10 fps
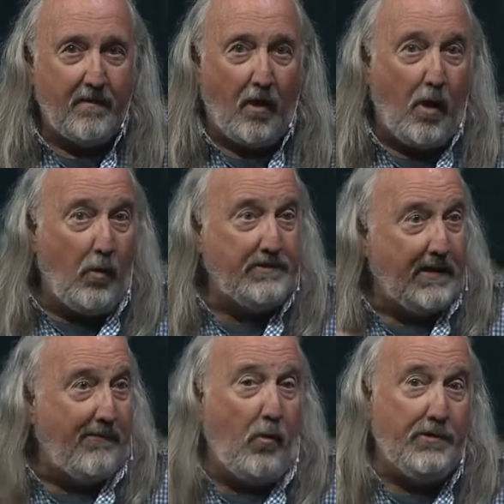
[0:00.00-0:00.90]

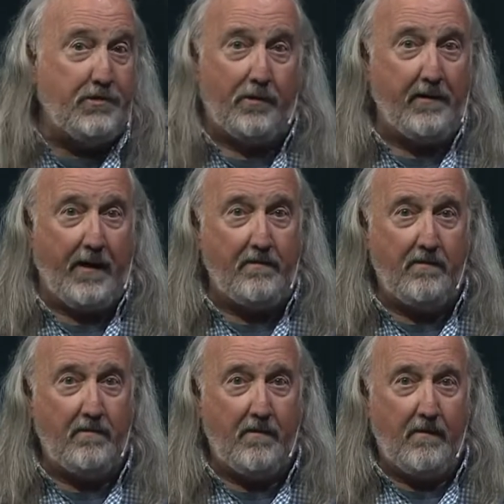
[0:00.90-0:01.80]
I've always thought that.
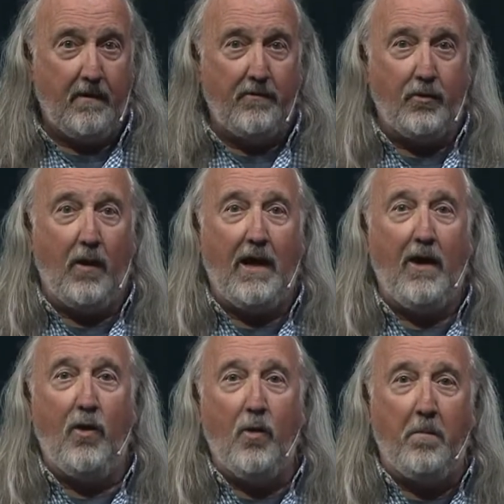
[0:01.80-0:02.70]
So I
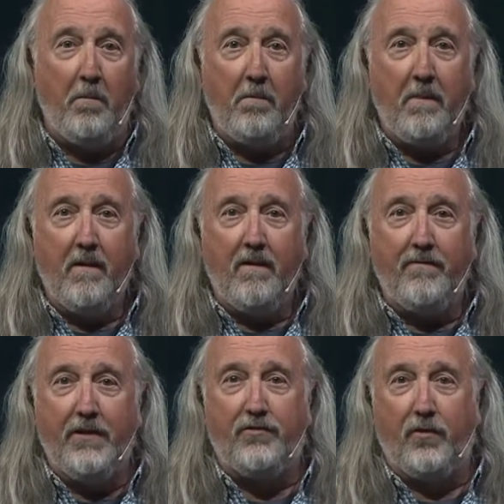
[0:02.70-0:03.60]
hope
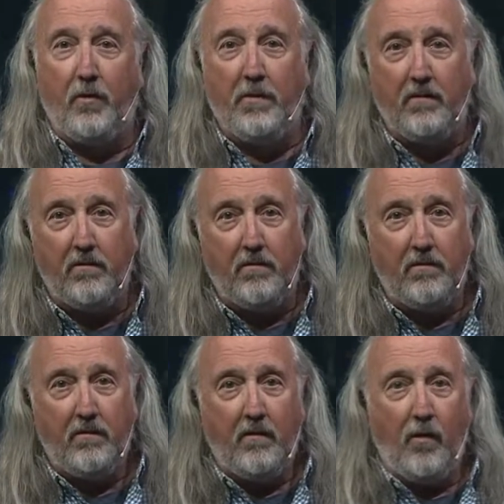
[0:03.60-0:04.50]
this sermon
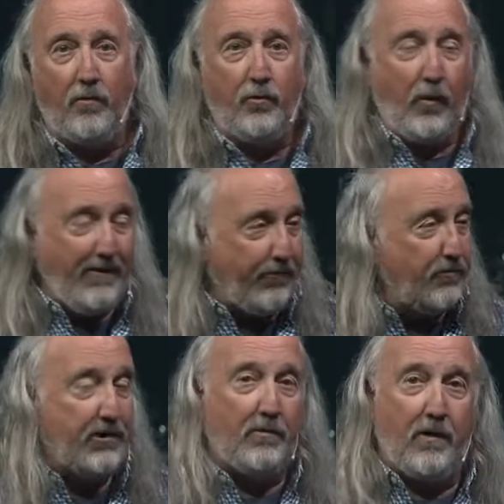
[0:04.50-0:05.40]
on grateful
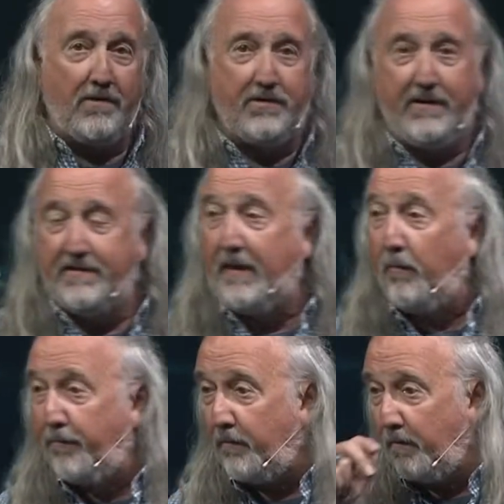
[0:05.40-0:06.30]
generosity is
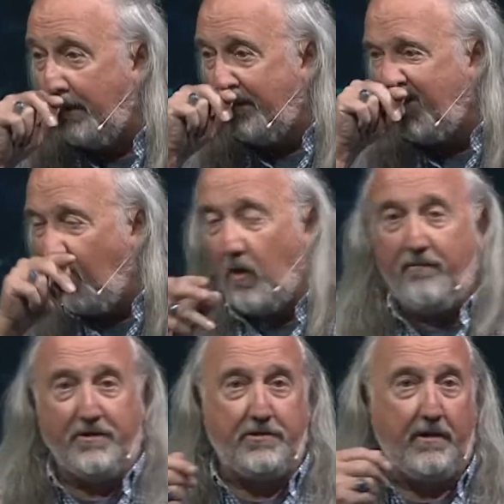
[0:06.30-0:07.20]
helpful to all
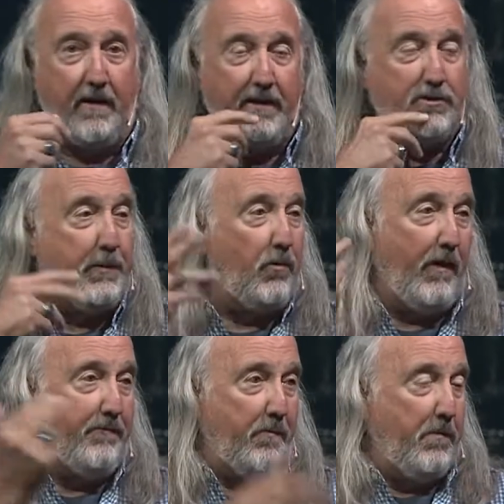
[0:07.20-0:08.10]
of us today. It's been
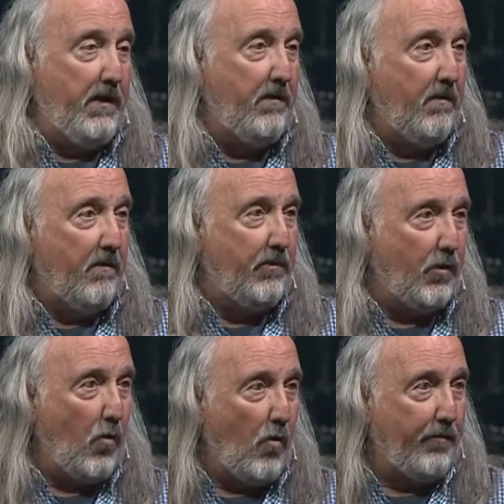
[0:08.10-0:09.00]
great for me to
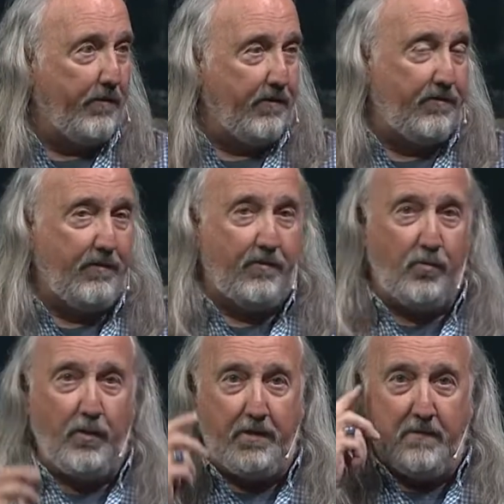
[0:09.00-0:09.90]
go over this
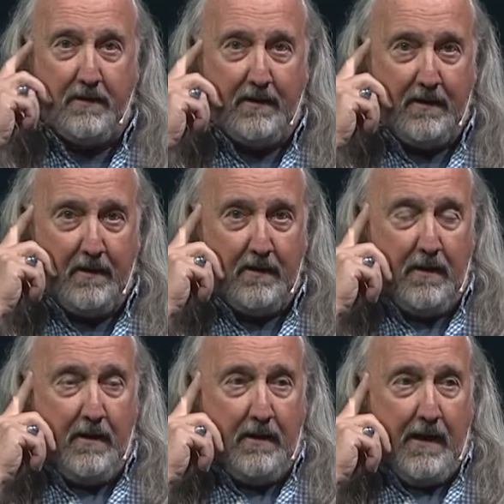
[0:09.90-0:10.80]
week.
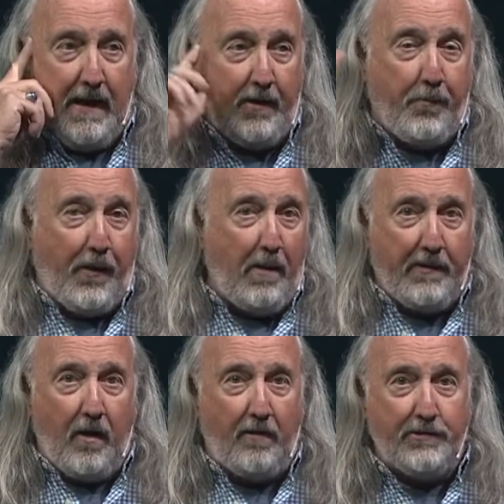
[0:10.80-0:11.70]
I know
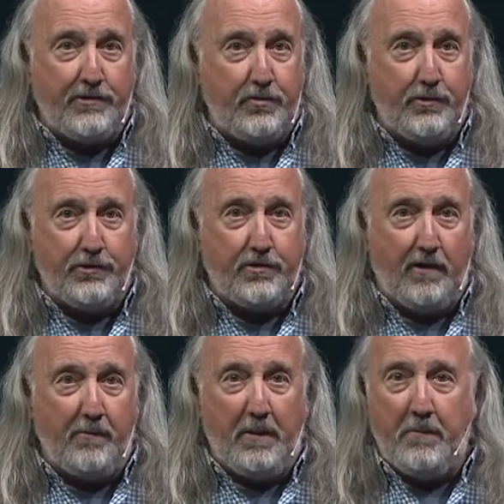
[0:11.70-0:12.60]
probably all of us would just
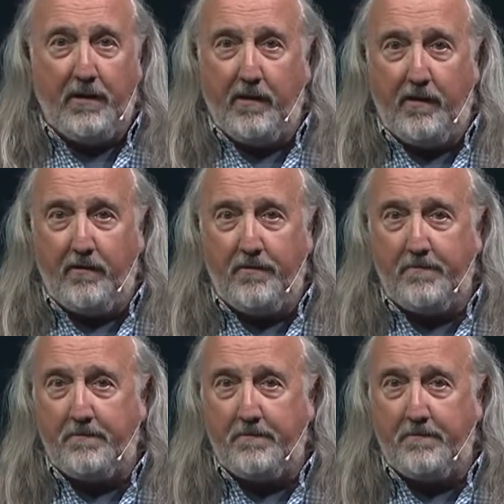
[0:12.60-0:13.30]
love to be a millionaire.